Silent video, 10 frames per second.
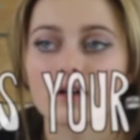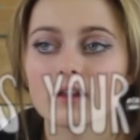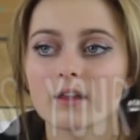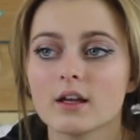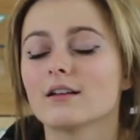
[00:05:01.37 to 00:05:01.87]

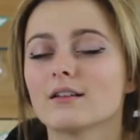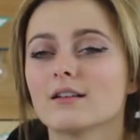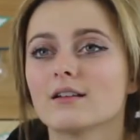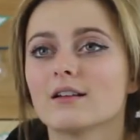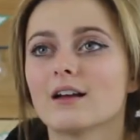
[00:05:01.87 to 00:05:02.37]
with?
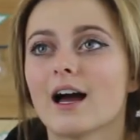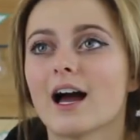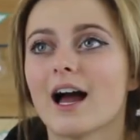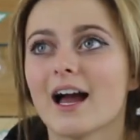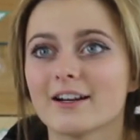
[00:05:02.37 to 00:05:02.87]

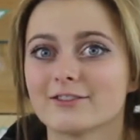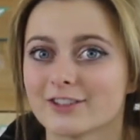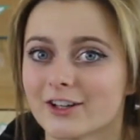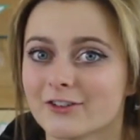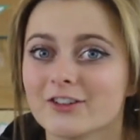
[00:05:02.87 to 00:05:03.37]
I don't
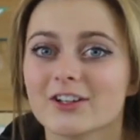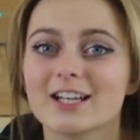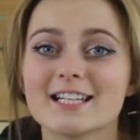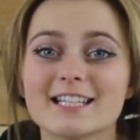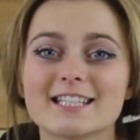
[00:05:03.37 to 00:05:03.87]
know.
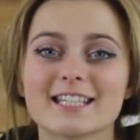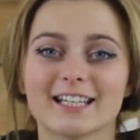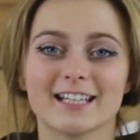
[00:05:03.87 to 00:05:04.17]
Cause